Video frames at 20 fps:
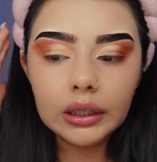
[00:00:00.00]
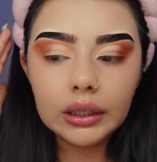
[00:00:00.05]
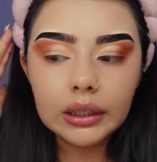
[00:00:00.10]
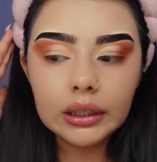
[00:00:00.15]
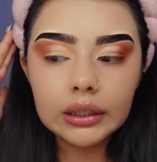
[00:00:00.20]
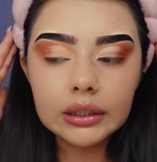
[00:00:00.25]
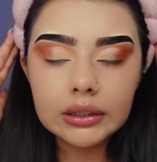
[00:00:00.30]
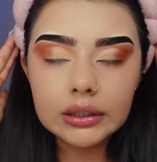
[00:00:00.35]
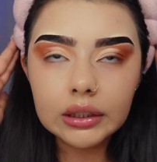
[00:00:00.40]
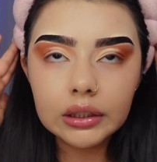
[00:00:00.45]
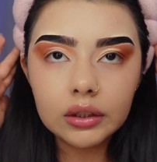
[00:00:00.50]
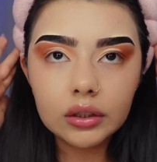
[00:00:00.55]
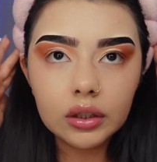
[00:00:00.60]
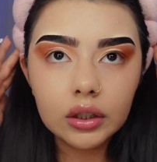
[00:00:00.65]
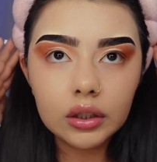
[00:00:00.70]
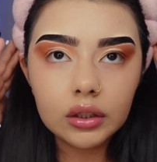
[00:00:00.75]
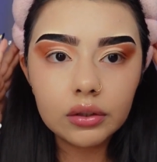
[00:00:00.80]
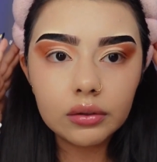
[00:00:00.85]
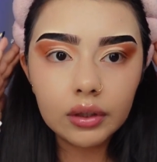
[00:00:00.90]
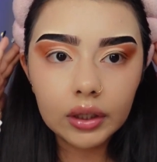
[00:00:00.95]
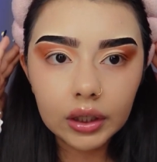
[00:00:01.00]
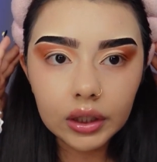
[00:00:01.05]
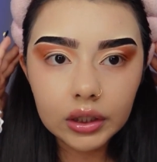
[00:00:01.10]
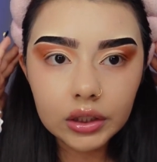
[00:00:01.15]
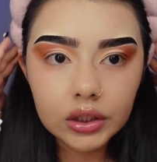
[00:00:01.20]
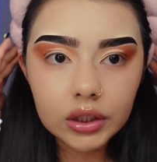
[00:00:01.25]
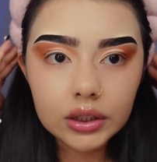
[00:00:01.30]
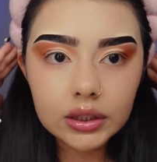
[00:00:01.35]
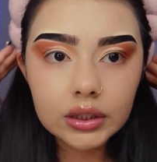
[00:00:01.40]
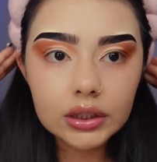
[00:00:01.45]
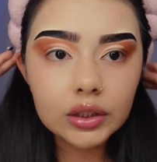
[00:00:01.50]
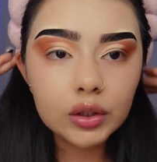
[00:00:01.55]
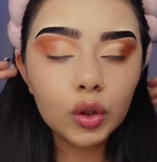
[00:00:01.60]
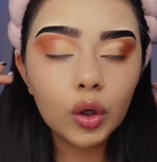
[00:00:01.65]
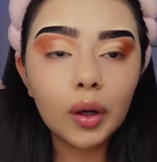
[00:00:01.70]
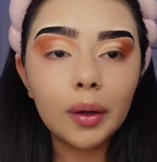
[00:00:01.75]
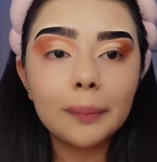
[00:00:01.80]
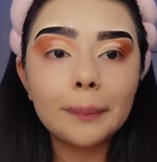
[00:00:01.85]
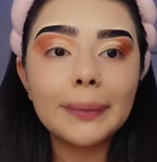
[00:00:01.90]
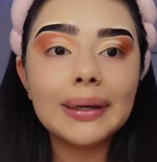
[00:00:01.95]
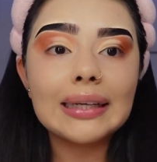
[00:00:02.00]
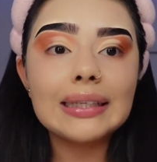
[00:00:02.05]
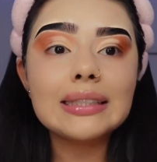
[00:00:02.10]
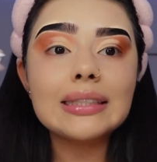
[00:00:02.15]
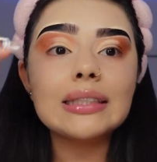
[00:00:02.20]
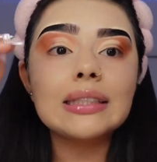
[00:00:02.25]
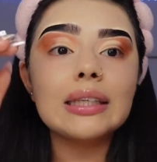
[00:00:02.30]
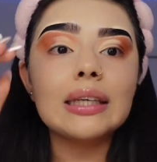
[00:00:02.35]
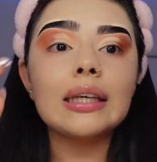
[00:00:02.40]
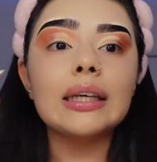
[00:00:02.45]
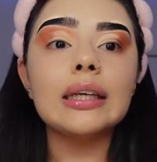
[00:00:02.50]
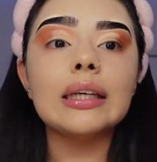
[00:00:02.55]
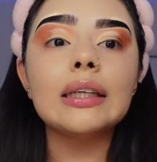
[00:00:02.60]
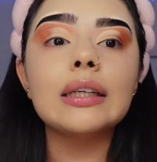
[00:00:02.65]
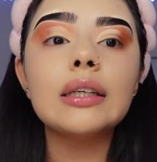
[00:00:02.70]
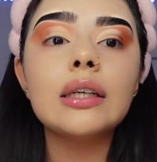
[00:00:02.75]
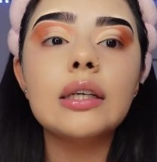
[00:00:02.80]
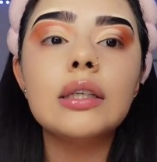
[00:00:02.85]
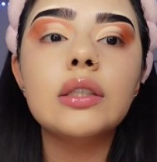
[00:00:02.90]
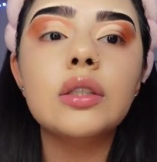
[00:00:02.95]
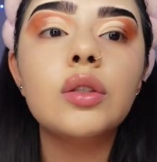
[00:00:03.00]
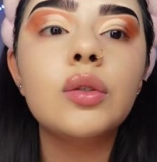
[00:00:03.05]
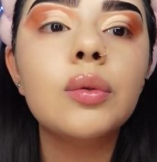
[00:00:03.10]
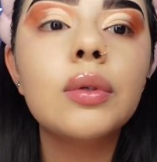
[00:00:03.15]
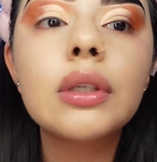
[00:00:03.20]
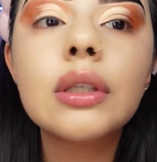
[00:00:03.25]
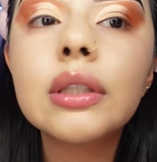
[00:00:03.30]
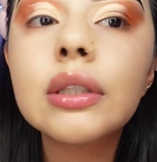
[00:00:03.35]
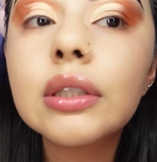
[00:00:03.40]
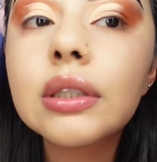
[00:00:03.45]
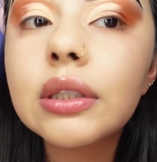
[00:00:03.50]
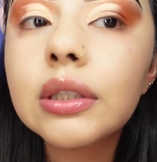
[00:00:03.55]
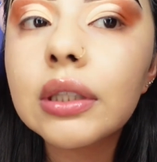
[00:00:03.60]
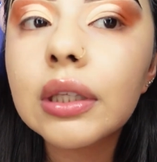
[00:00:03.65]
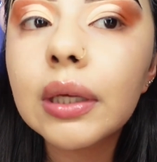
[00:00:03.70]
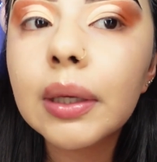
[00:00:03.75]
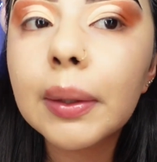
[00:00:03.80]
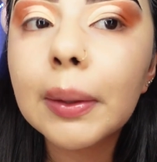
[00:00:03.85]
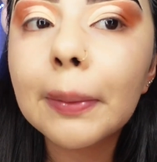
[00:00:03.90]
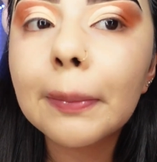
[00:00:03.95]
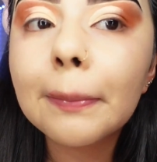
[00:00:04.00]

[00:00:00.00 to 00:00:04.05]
It's like not doing it justice on my skin, as you can see.